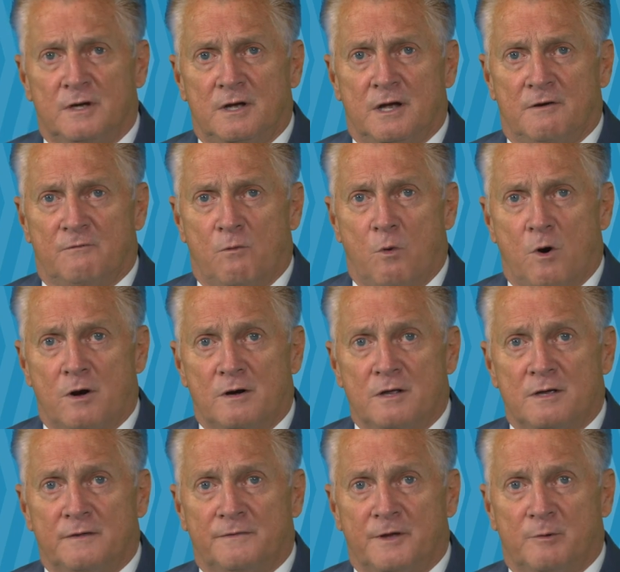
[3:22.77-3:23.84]
have warned
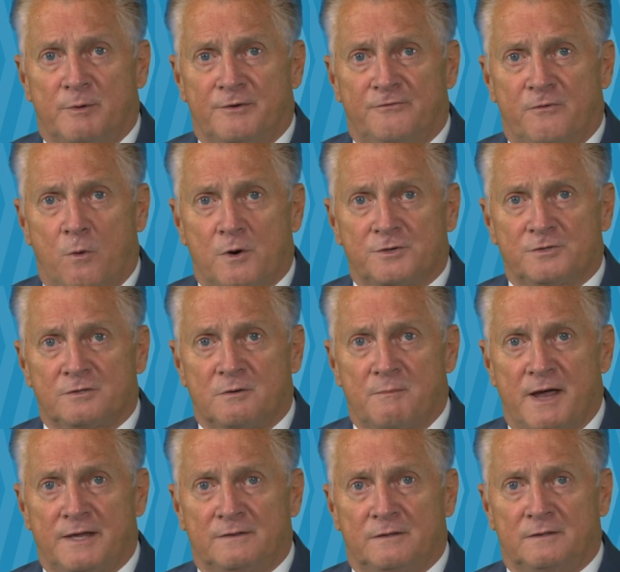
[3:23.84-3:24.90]
they'll be forced to
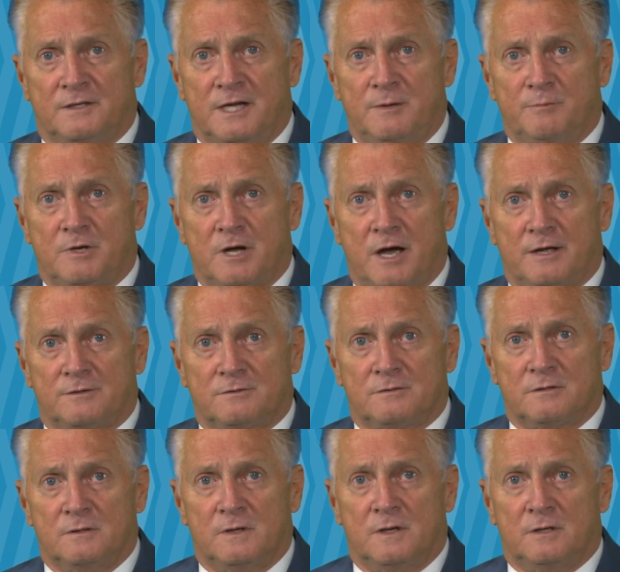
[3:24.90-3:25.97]
make the deep
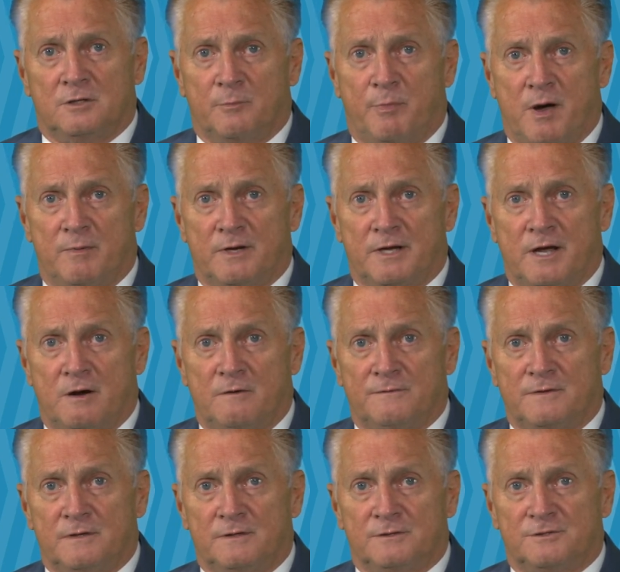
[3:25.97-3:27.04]
cuts to public health,
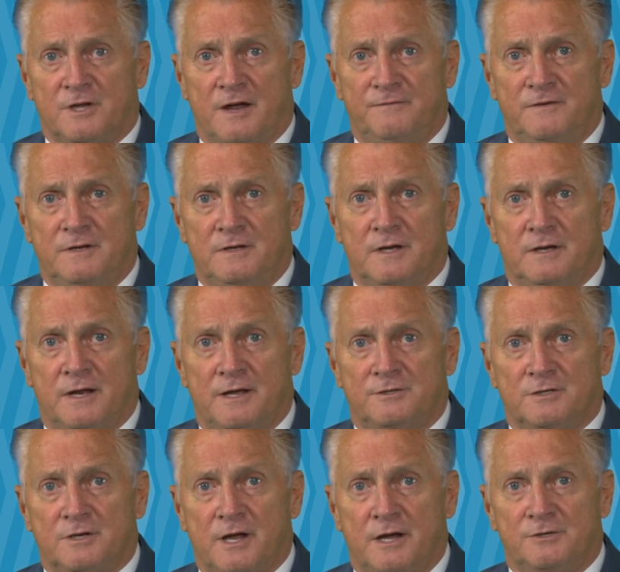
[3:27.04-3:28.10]
safety, and
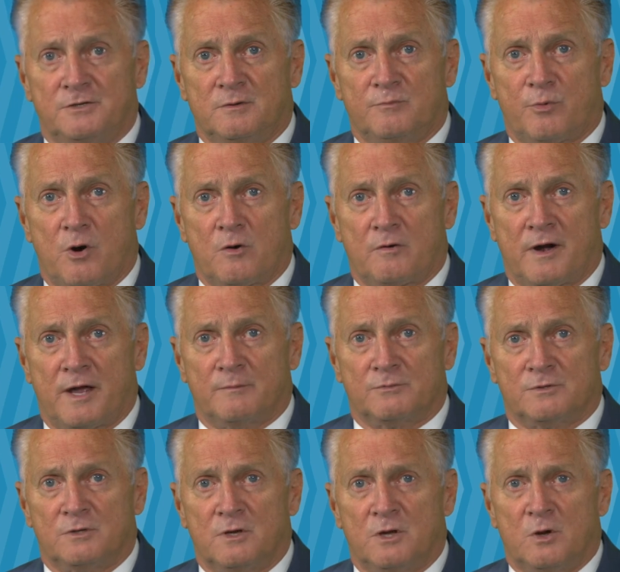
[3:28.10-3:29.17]
education
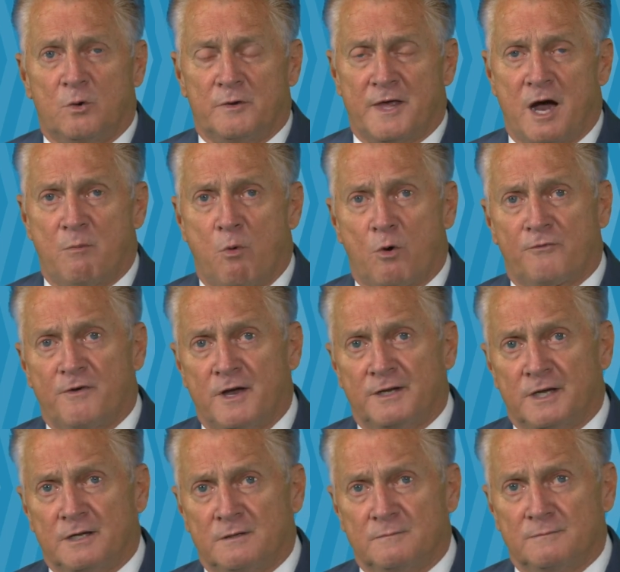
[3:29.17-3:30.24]
programs without more funding.